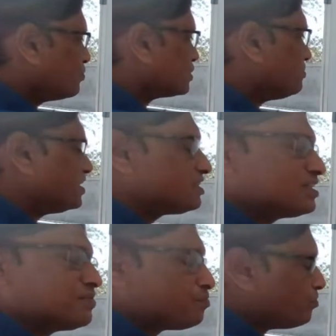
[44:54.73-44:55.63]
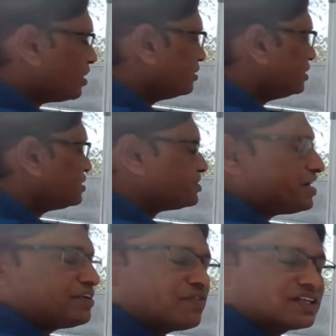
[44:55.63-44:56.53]
means this is the
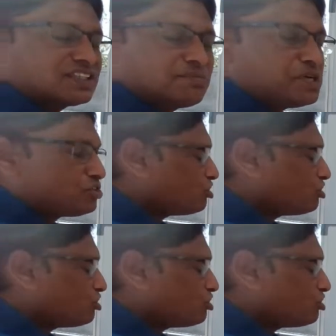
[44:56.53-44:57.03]
inverse symmetry